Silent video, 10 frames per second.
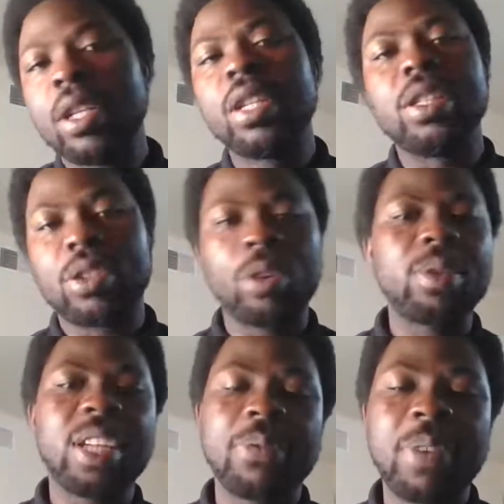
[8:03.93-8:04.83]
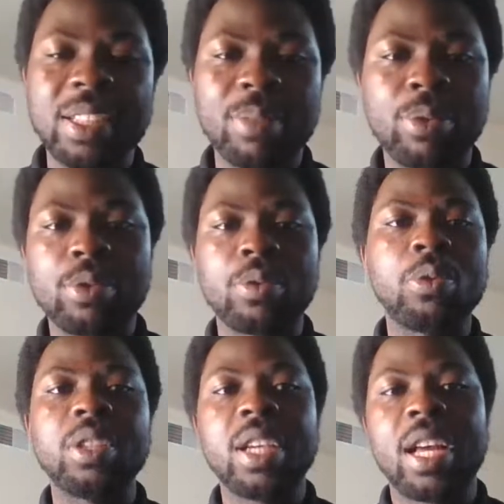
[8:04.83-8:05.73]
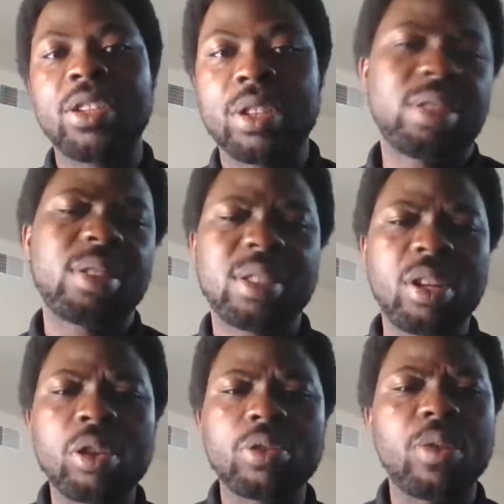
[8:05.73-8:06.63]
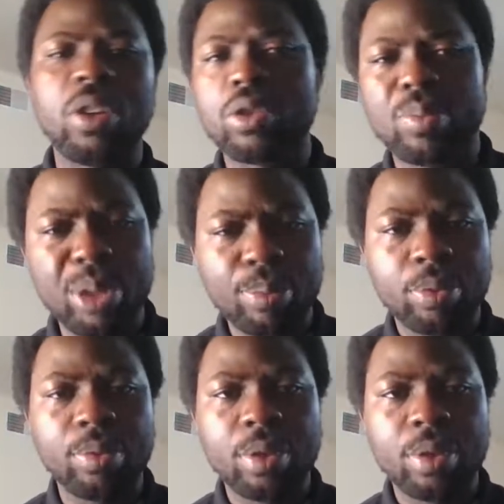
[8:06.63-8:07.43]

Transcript: it's always advisable to go there and just talk to one or two people.